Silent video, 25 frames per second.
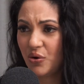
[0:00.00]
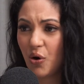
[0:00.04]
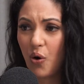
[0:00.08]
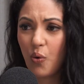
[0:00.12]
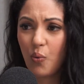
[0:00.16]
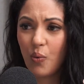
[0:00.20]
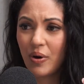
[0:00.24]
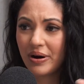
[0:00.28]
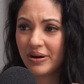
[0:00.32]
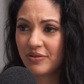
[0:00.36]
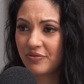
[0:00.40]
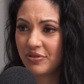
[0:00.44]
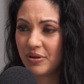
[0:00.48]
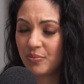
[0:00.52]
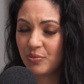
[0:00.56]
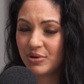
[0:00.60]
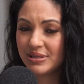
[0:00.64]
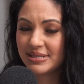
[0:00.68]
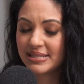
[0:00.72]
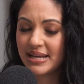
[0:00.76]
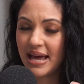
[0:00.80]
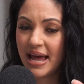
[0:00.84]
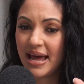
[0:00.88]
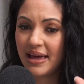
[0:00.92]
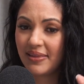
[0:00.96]
or one of them
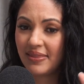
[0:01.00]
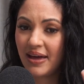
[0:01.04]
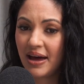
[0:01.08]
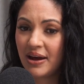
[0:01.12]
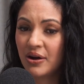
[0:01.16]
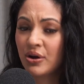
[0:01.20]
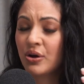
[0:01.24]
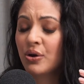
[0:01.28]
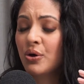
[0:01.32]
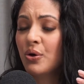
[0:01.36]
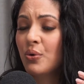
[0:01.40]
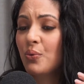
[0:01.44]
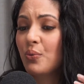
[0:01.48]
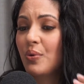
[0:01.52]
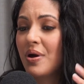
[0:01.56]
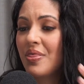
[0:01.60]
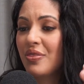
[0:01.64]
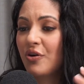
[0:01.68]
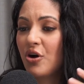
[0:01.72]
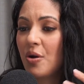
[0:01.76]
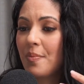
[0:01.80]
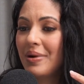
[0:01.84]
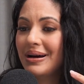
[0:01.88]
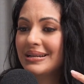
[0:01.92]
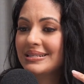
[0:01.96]
was saying that when
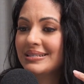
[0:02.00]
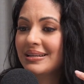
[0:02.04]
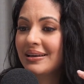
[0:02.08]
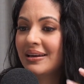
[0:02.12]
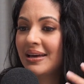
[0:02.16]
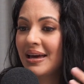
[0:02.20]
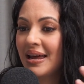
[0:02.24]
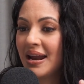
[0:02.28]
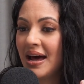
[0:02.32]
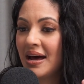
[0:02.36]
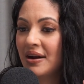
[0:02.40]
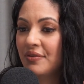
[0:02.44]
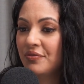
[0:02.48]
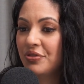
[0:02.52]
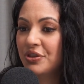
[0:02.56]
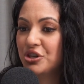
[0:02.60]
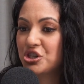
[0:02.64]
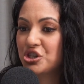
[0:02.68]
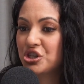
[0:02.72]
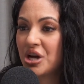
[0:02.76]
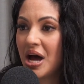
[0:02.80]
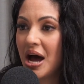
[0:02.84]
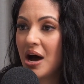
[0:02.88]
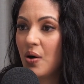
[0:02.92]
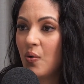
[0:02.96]
they're about to get out of the
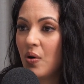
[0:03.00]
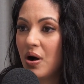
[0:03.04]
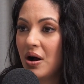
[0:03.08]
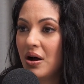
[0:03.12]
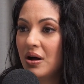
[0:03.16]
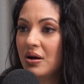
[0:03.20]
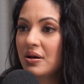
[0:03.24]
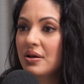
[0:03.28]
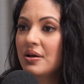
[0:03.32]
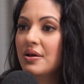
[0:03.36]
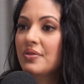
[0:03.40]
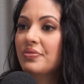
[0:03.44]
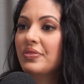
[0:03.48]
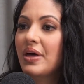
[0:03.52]
shower,